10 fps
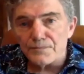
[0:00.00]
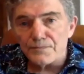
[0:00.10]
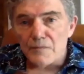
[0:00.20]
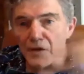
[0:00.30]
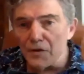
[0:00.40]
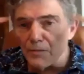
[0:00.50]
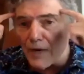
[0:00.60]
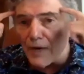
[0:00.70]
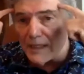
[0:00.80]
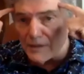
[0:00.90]
your
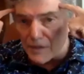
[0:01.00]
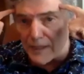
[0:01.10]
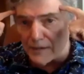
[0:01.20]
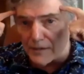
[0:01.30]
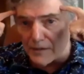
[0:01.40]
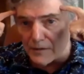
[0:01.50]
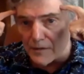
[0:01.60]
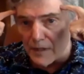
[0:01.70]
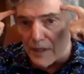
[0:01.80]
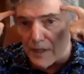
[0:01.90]
brain changes.
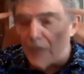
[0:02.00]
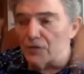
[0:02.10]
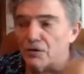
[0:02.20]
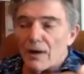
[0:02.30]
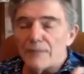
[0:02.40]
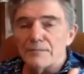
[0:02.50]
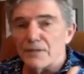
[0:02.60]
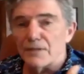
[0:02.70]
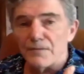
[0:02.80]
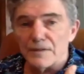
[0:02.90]
So I'm
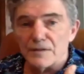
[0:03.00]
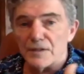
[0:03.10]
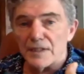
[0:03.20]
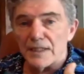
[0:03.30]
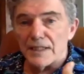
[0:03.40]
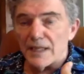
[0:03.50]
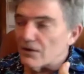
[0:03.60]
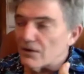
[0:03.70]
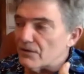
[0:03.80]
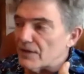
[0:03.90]
different sitting
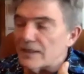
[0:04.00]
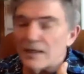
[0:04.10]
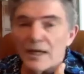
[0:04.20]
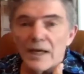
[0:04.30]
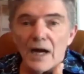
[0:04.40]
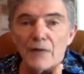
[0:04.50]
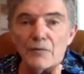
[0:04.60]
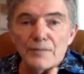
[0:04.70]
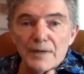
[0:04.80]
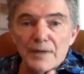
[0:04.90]
here than I would
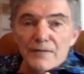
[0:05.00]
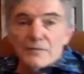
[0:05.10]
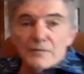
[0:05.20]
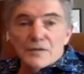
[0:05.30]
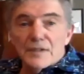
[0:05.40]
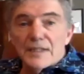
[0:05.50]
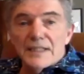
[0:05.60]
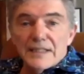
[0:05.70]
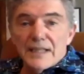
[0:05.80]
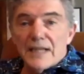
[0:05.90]
be if I was sitting
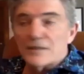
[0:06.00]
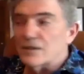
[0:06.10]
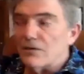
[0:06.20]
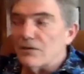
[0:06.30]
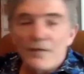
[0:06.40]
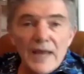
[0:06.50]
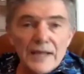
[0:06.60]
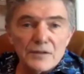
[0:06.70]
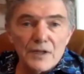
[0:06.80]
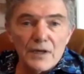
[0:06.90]
in that chair or that
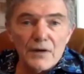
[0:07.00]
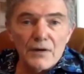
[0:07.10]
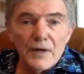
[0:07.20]
chair.